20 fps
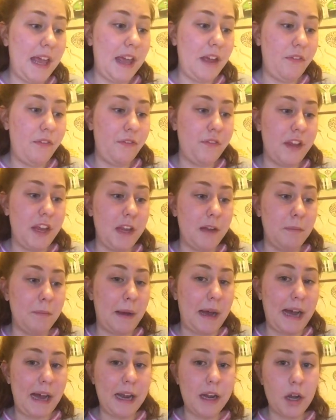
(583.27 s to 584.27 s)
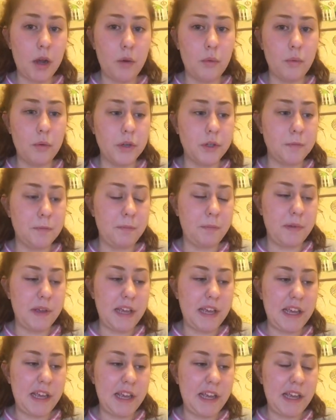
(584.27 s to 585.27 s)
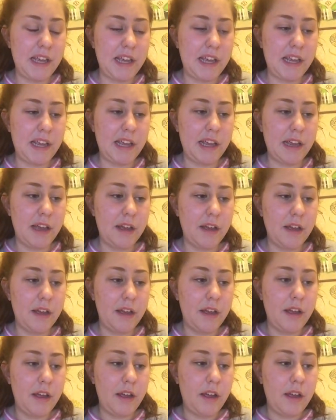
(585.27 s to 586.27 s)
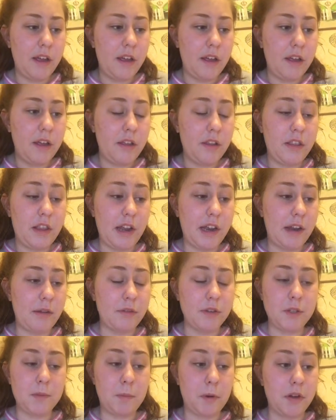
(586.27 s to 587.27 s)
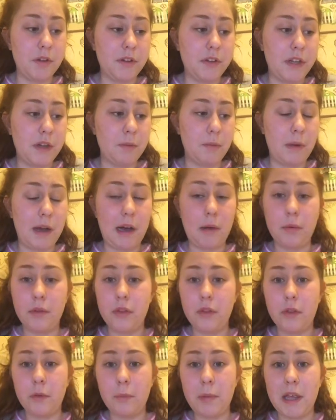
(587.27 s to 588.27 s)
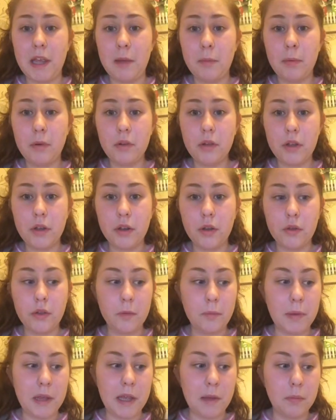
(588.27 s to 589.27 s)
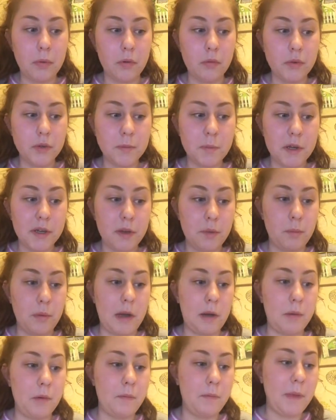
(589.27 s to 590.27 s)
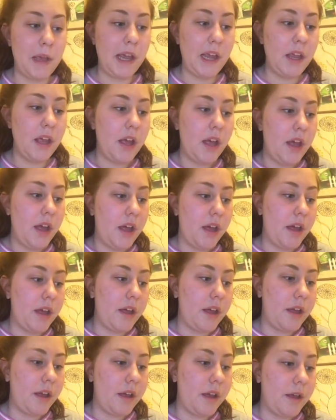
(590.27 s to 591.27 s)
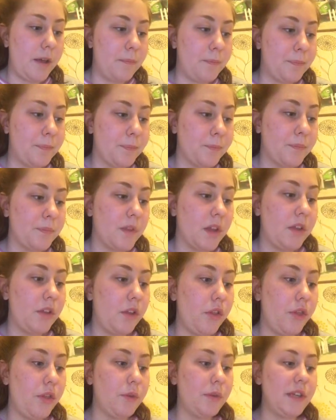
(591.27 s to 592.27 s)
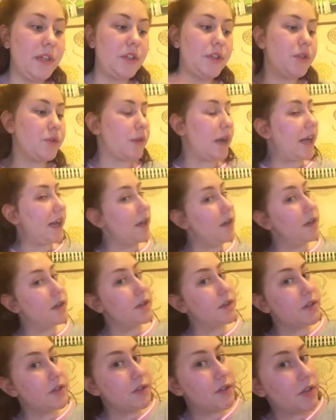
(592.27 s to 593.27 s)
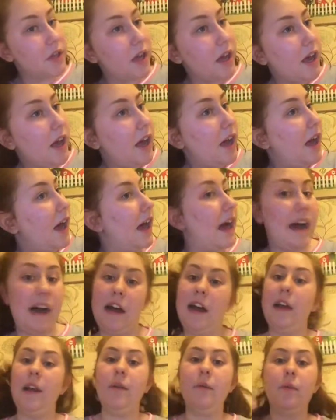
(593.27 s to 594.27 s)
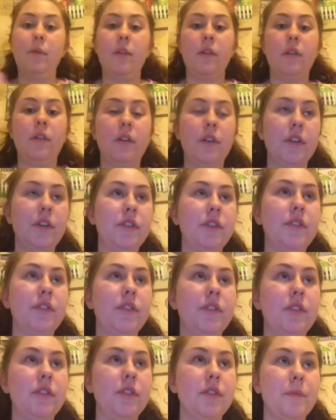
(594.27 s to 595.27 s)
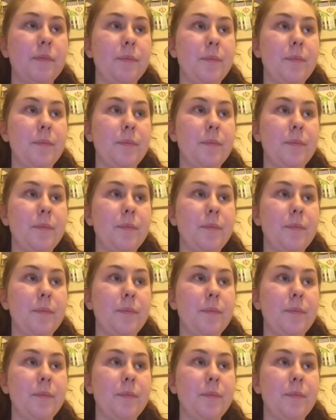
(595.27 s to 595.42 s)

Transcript: feedback would be that I responded well with other people and other people responded well with me. 3 strengths. I was